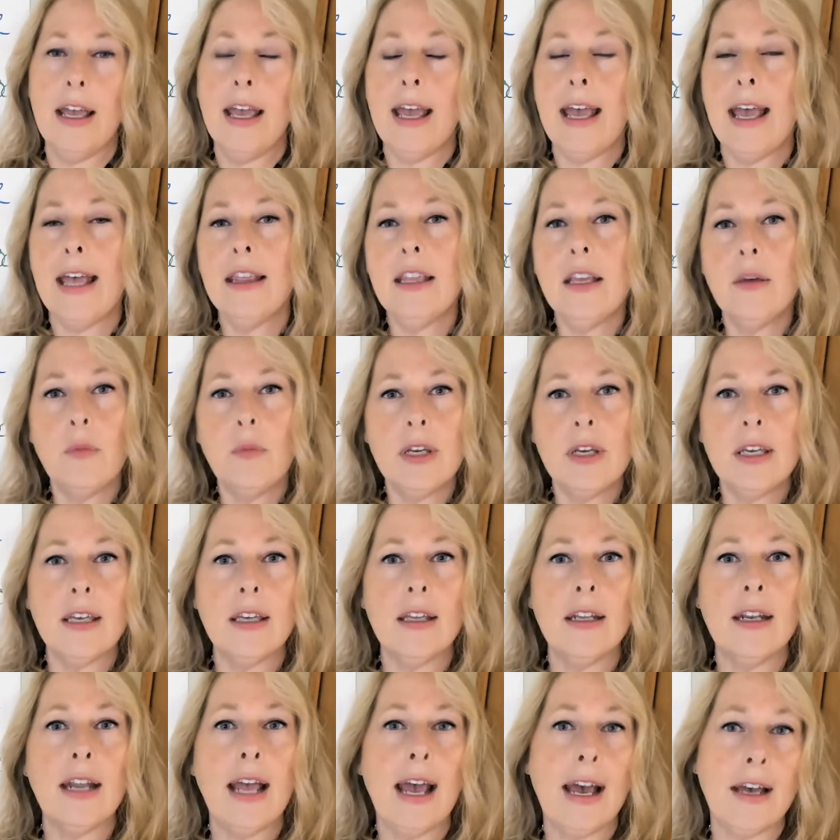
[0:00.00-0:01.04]
And then we
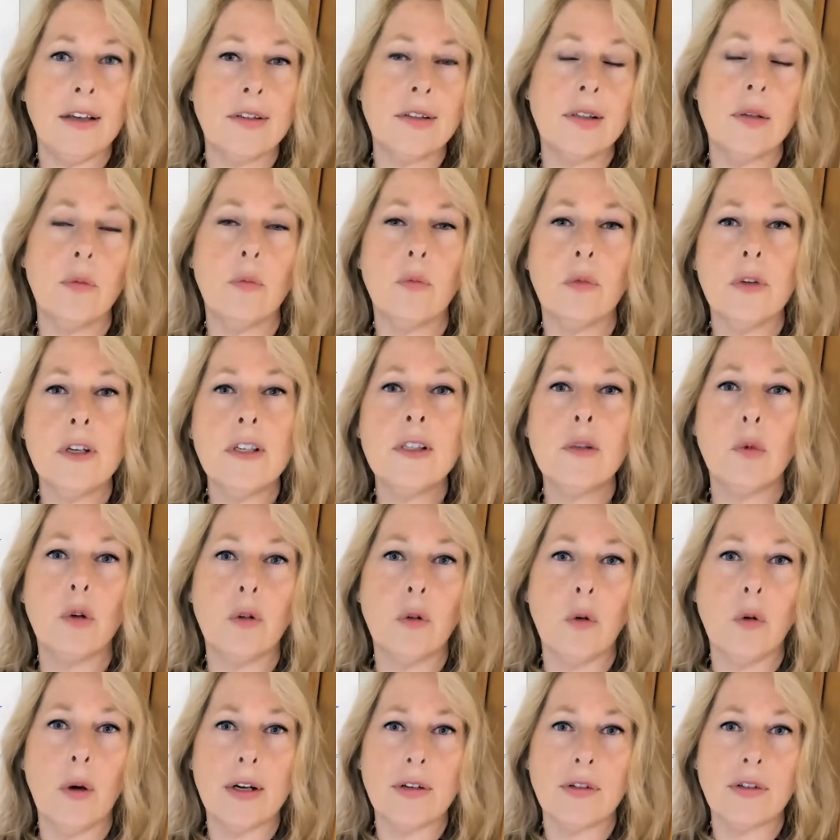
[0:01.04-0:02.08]
can ask some reasonable
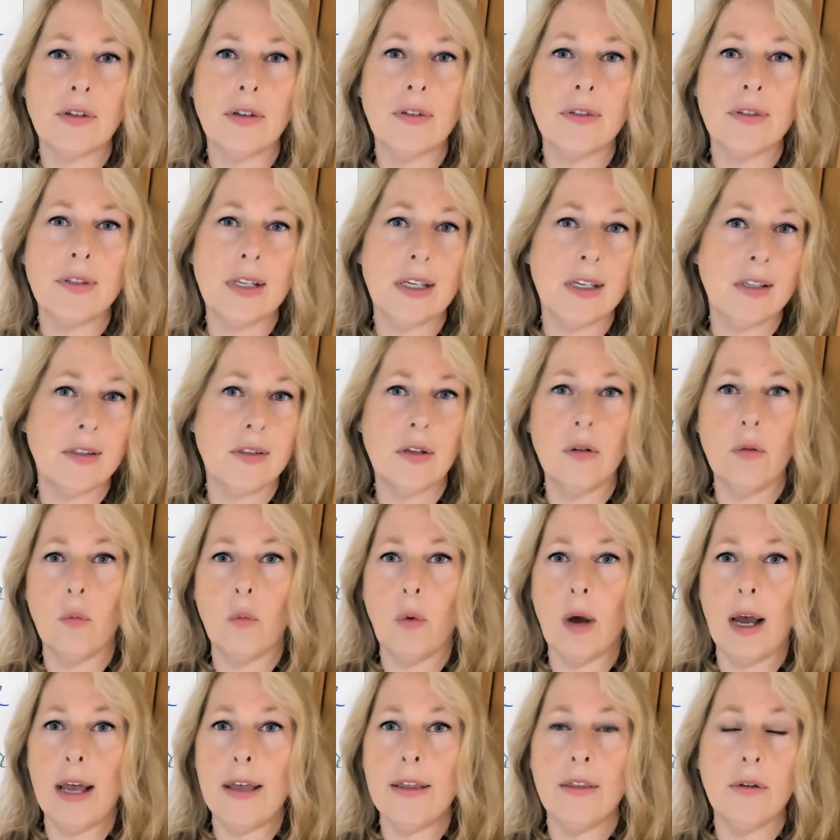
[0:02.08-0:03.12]
questions as to
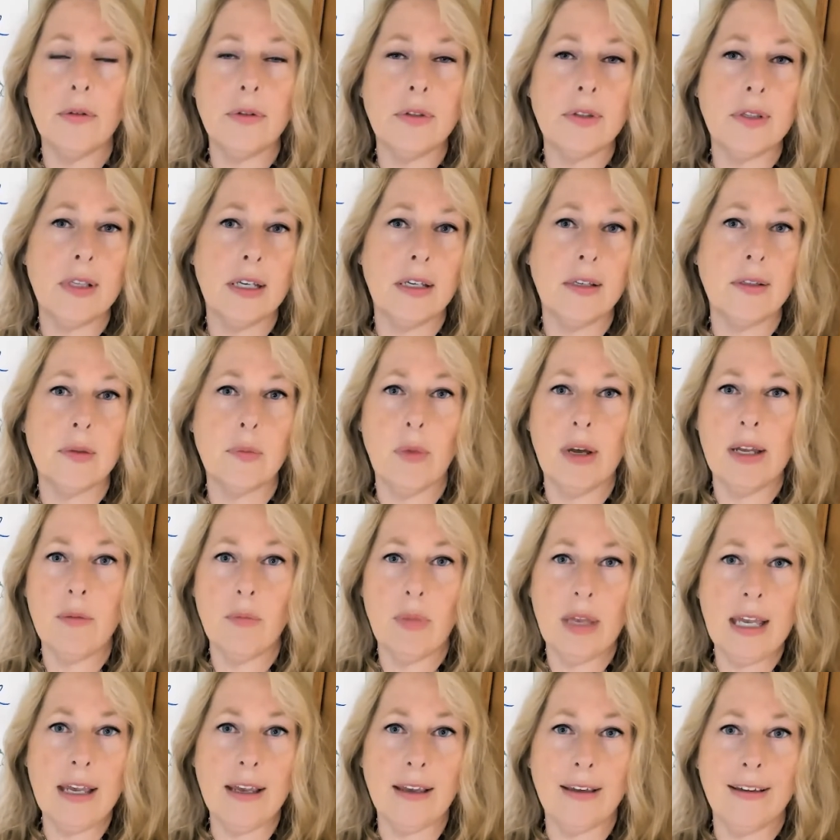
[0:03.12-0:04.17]
why those things might
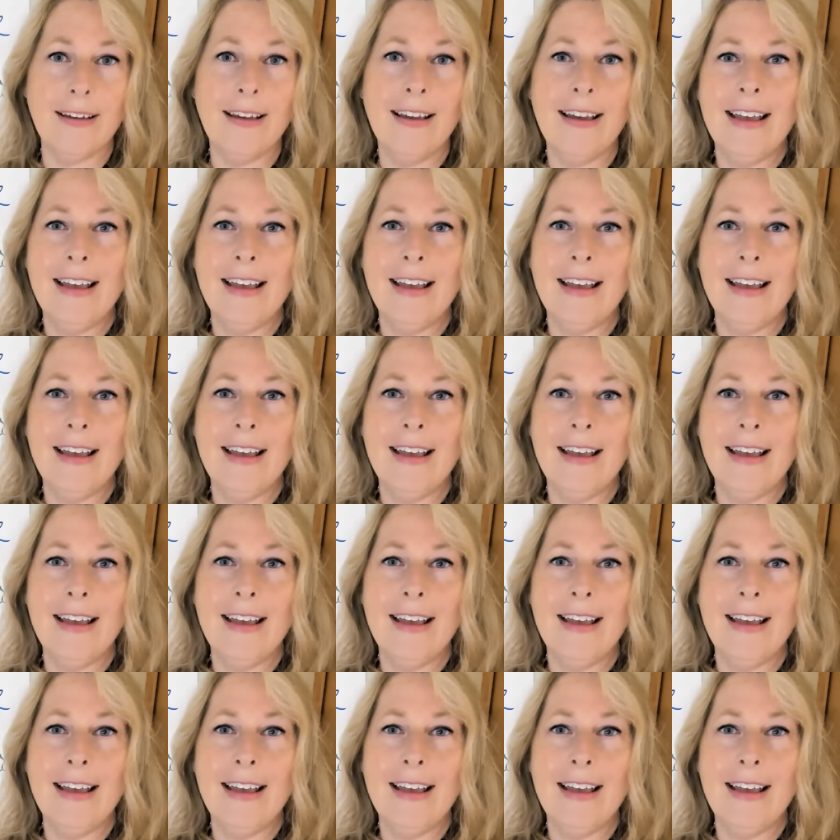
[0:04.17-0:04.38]
be.